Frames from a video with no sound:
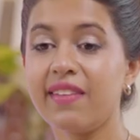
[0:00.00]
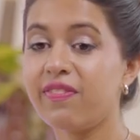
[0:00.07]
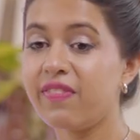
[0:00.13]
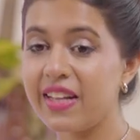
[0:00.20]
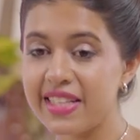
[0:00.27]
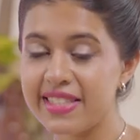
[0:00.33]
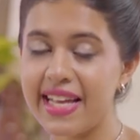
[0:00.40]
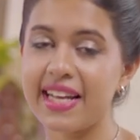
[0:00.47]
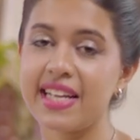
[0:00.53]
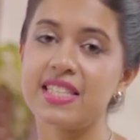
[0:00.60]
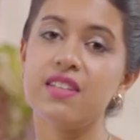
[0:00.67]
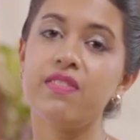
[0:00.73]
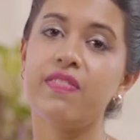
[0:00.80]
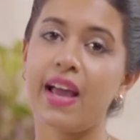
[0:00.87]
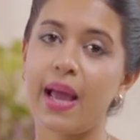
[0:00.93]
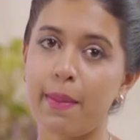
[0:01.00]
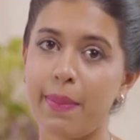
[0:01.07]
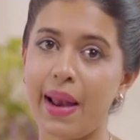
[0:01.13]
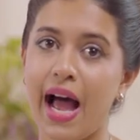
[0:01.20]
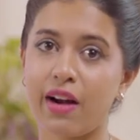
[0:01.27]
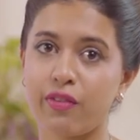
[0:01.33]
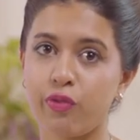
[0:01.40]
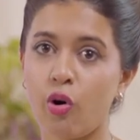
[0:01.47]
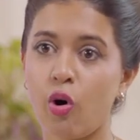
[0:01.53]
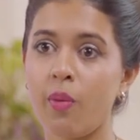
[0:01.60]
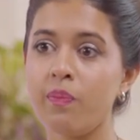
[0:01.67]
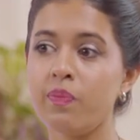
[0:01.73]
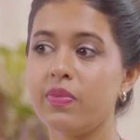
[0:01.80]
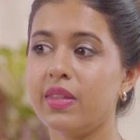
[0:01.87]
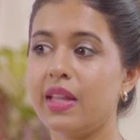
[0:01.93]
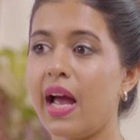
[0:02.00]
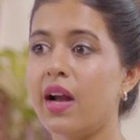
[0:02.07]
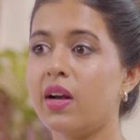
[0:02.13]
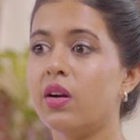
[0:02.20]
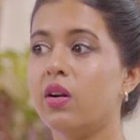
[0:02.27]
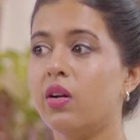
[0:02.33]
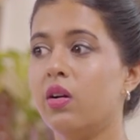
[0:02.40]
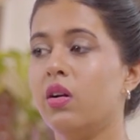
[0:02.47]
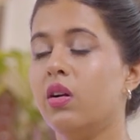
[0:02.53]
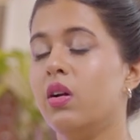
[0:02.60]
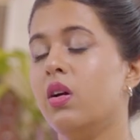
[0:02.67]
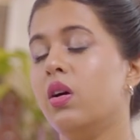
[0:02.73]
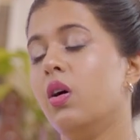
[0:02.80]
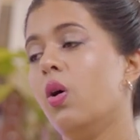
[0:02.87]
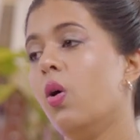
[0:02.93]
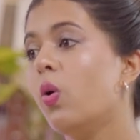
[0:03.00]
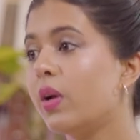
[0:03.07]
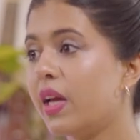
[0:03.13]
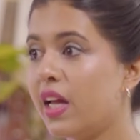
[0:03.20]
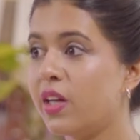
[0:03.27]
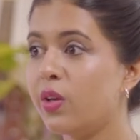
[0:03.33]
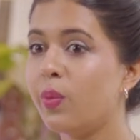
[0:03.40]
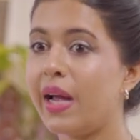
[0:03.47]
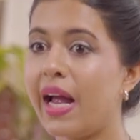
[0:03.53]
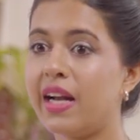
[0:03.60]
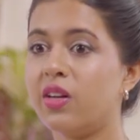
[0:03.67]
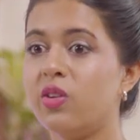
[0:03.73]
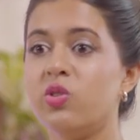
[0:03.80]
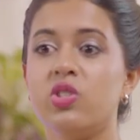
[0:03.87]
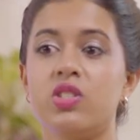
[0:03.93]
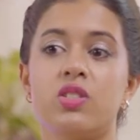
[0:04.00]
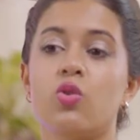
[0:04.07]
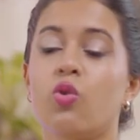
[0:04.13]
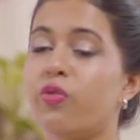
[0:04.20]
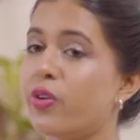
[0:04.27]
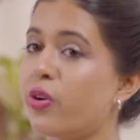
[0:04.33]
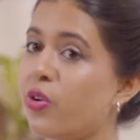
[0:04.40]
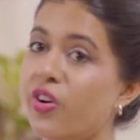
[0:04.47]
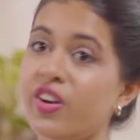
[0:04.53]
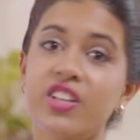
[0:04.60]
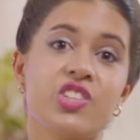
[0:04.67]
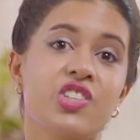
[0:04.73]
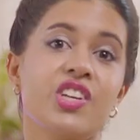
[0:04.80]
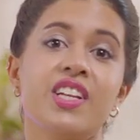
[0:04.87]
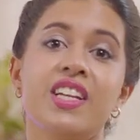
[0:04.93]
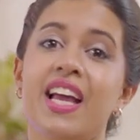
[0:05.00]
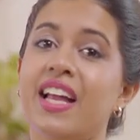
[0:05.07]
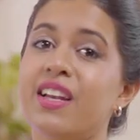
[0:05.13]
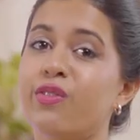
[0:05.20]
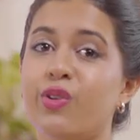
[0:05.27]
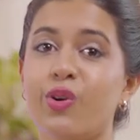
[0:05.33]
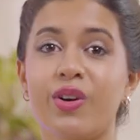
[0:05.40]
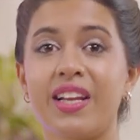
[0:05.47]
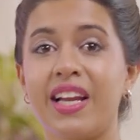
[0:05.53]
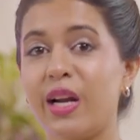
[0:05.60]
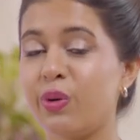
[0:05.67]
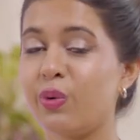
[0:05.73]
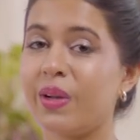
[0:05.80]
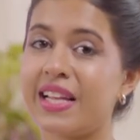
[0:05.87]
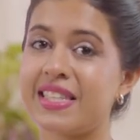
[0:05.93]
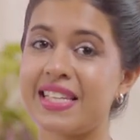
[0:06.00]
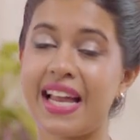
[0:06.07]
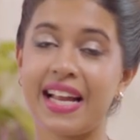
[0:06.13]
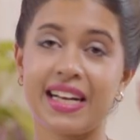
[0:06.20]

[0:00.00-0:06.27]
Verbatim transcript: it feels like it's a fair platform that, okay, you get to just go for an audition, and if you're great, you get